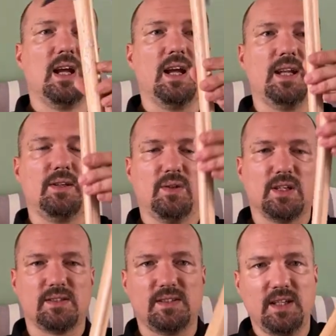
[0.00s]
And you
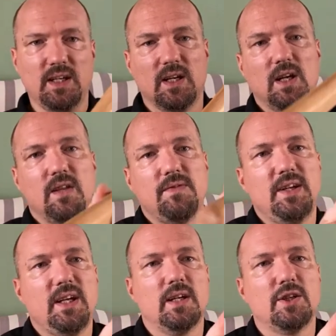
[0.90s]
can see
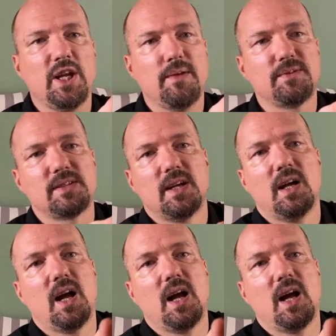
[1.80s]
the shafts